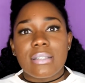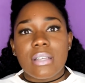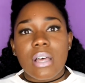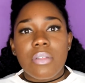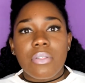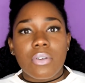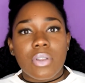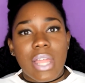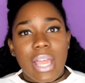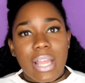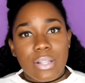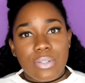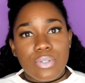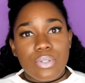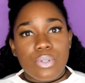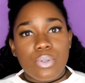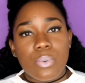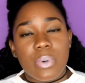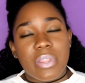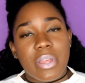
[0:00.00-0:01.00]
other lines
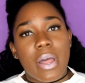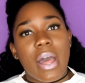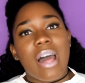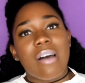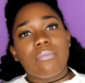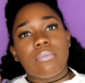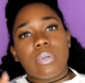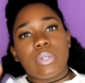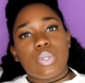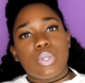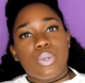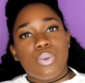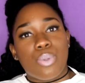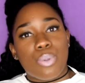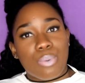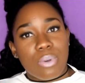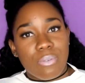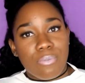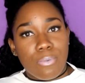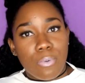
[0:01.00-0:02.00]
do, where they have 1, 2,
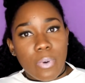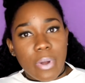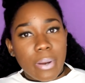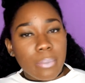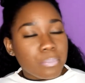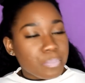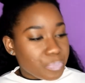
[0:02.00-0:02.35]
3, 4.